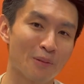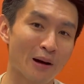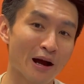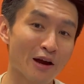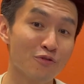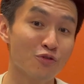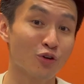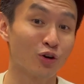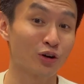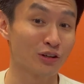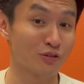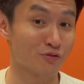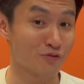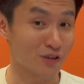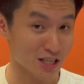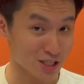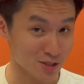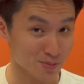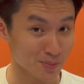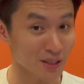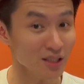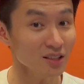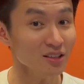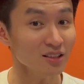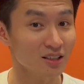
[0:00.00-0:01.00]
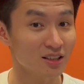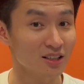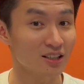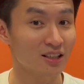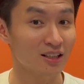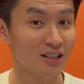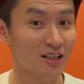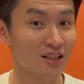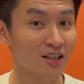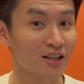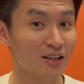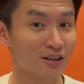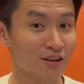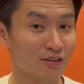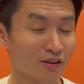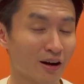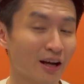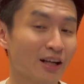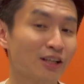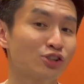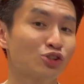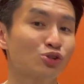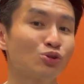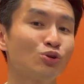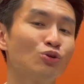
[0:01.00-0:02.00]
buy for investment,
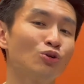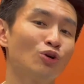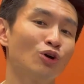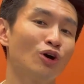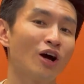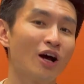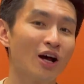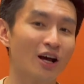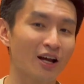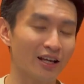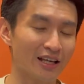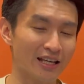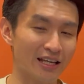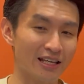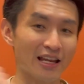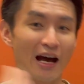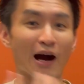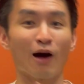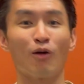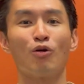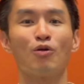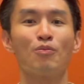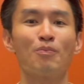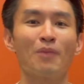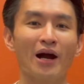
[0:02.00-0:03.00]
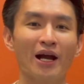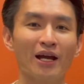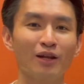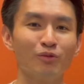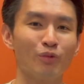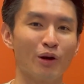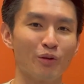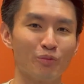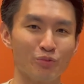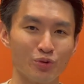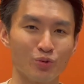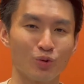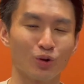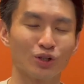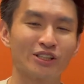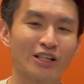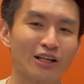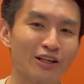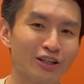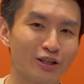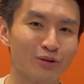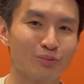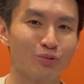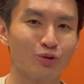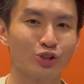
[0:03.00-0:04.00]
right? So in our mind, when we were
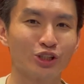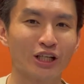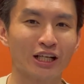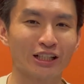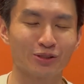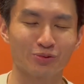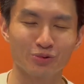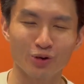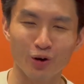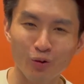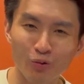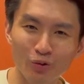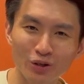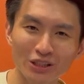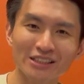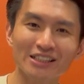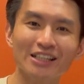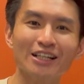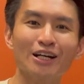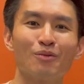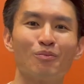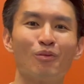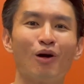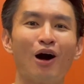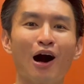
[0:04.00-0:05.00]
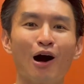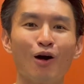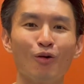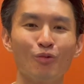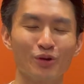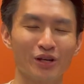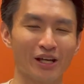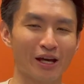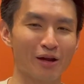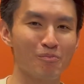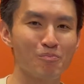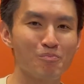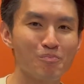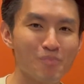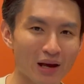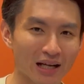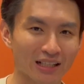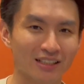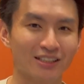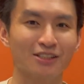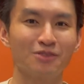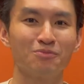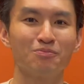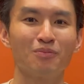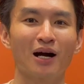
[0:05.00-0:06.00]
selling the projects, we always think about how we can
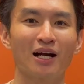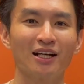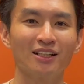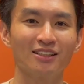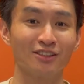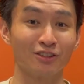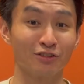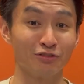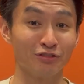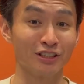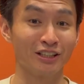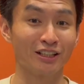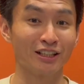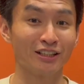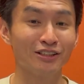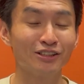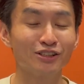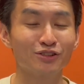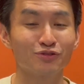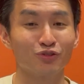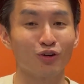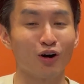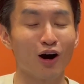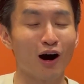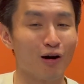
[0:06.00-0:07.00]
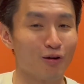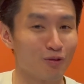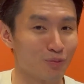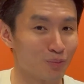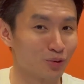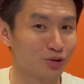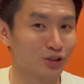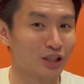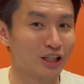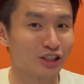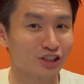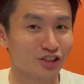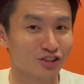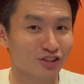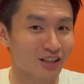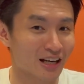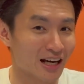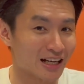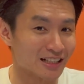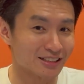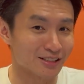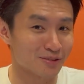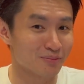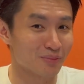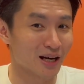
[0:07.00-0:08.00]
maximize the returns for our potential
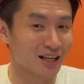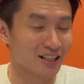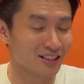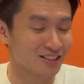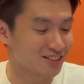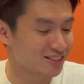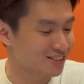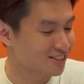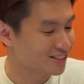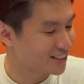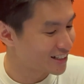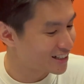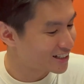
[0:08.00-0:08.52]
clients and buyers.